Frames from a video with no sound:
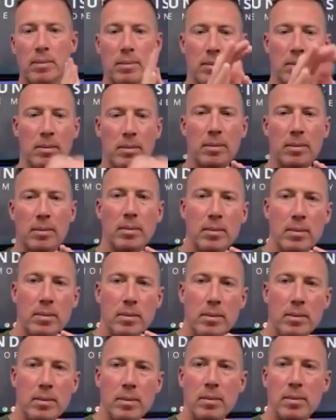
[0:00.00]

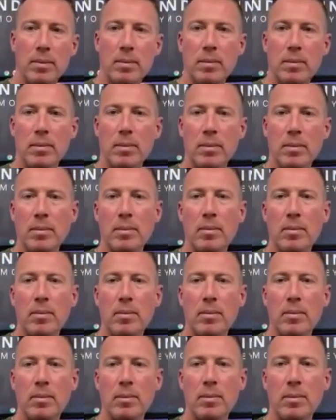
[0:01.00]

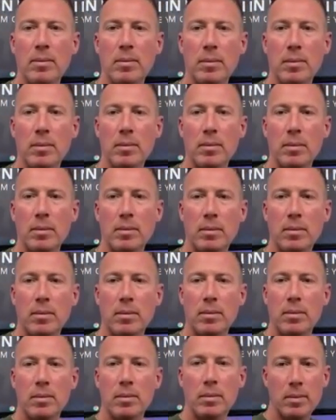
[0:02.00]

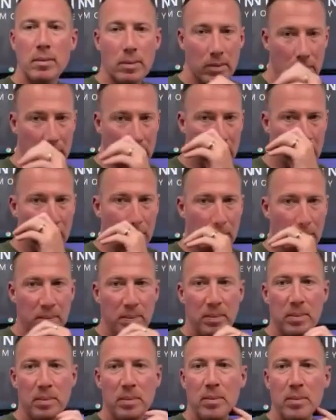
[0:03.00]

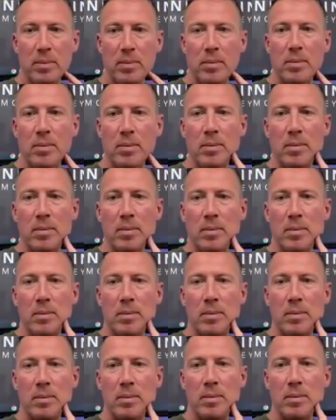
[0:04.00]

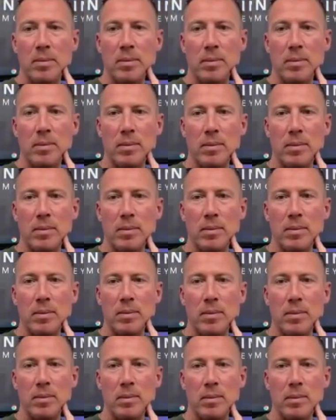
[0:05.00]

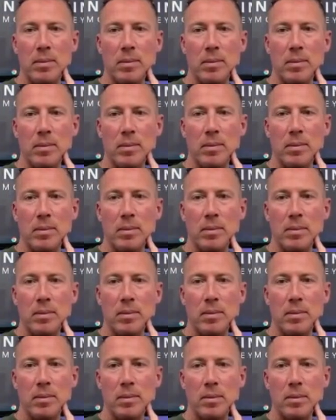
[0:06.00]

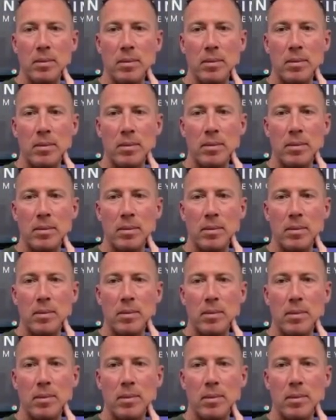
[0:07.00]
This person isn't speaking.